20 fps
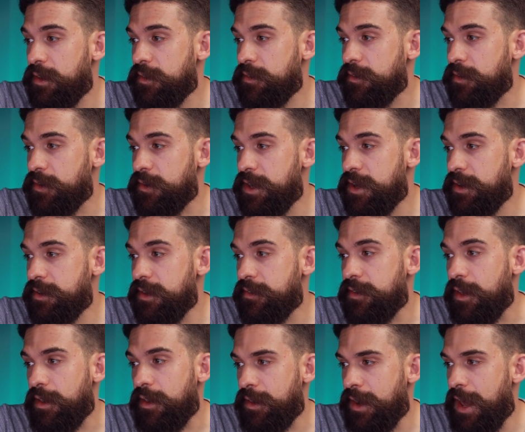So here,
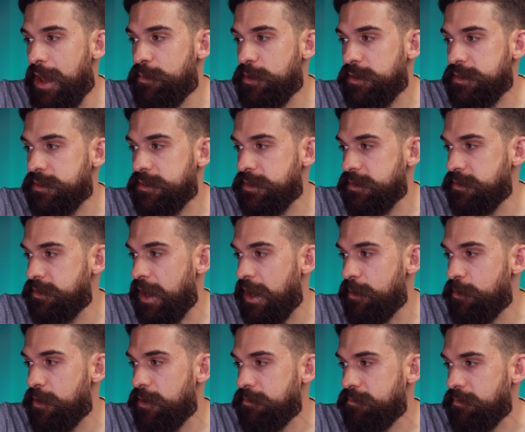this labels
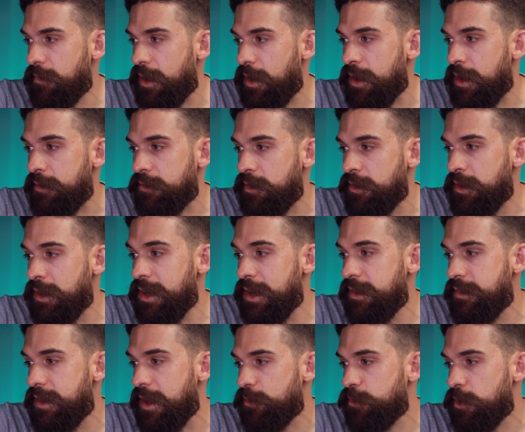table, I have to
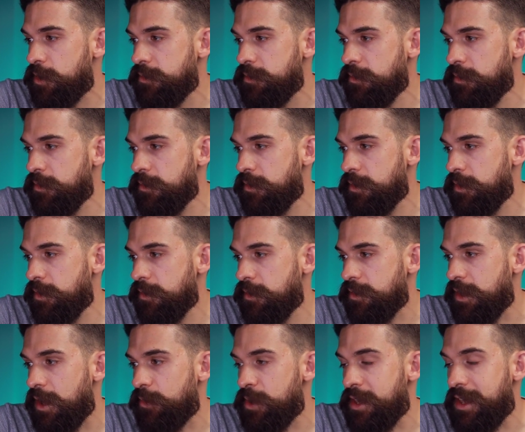delete that one
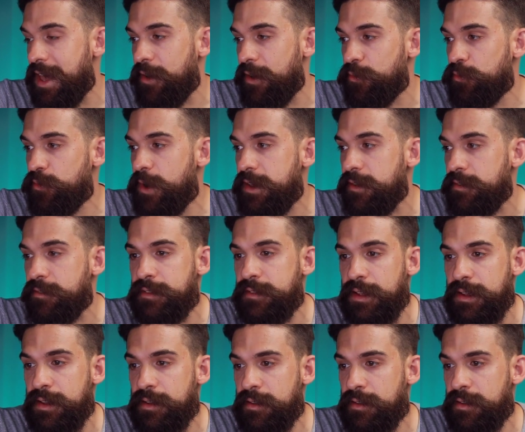so that we get rid of
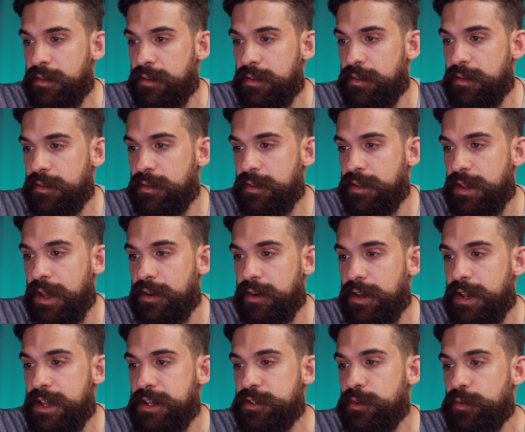the
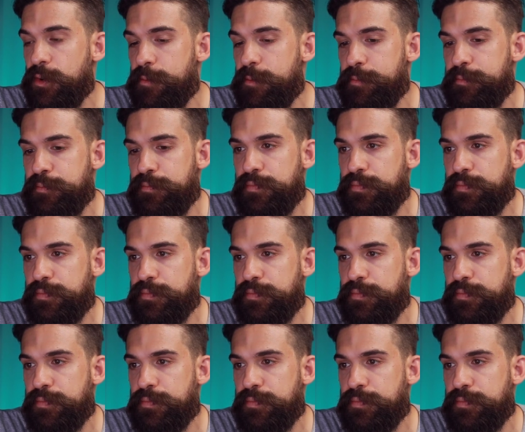calculation group.